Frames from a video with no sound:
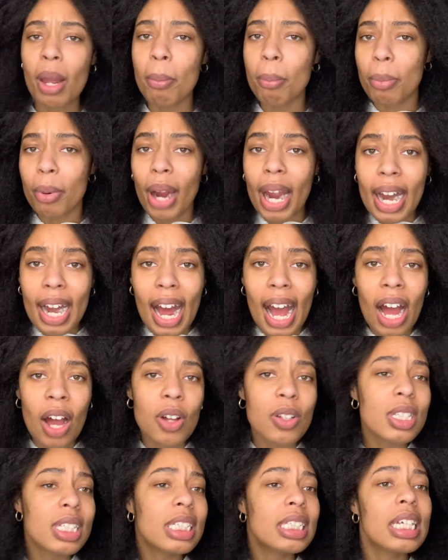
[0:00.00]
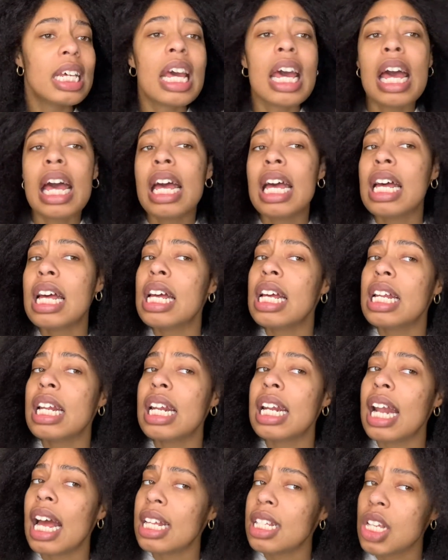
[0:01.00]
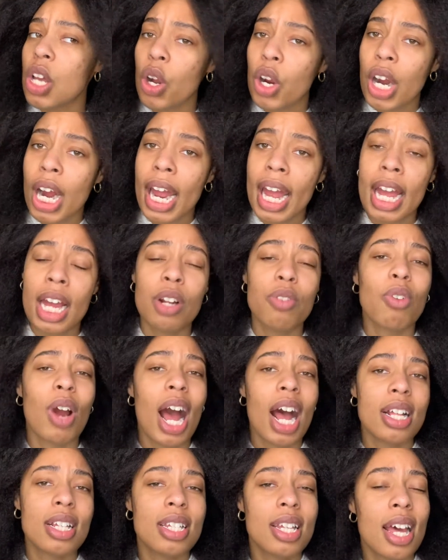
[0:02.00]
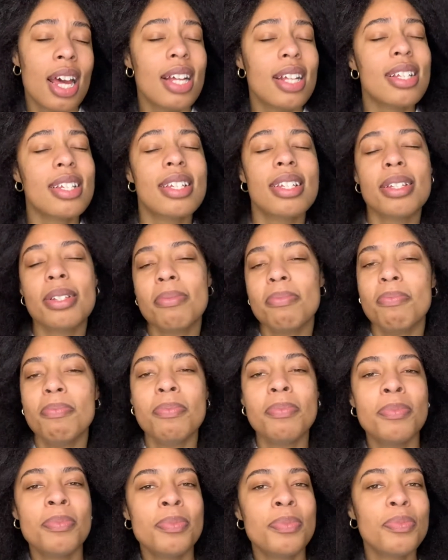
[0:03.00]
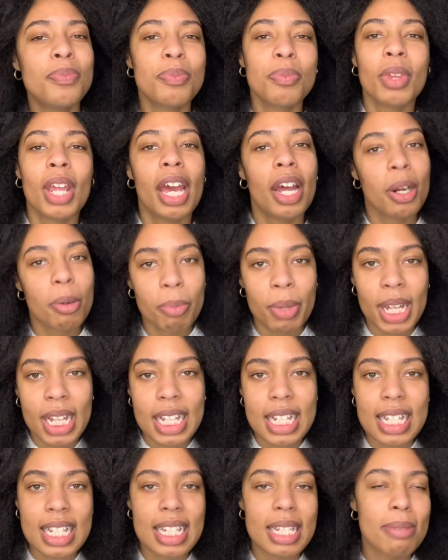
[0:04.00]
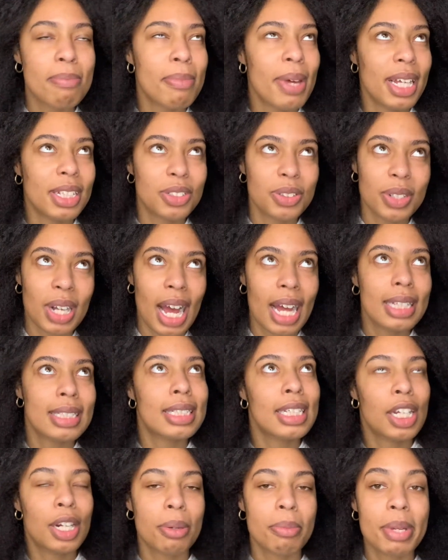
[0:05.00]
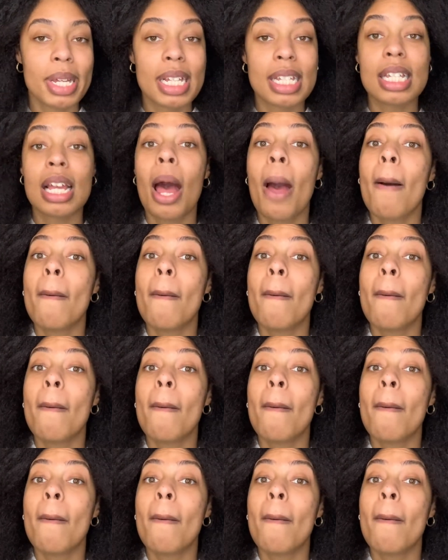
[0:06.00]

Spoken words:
Braid outs, not so great. Rod sets, hit or miss. Bantu knots, hit or miss.